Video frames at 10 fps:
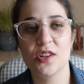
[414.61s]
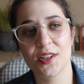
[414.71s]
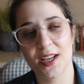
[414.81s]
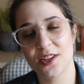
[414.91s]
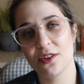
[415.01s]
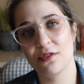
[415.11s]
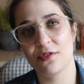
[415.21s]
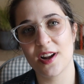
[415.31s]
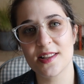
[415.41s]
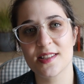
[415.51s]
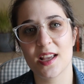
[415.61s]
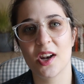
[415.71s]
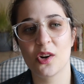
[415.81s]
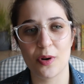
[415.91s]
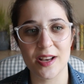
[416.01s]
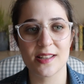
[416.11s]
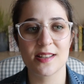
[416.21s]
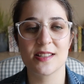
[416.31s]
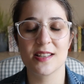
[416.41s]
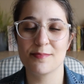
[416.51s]
to get her friends and
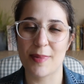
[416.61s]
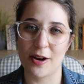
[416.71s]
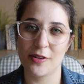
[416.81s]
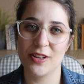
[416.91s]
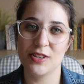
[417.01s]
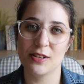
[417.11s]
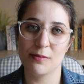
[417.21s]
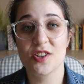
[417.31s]
acquaintances married.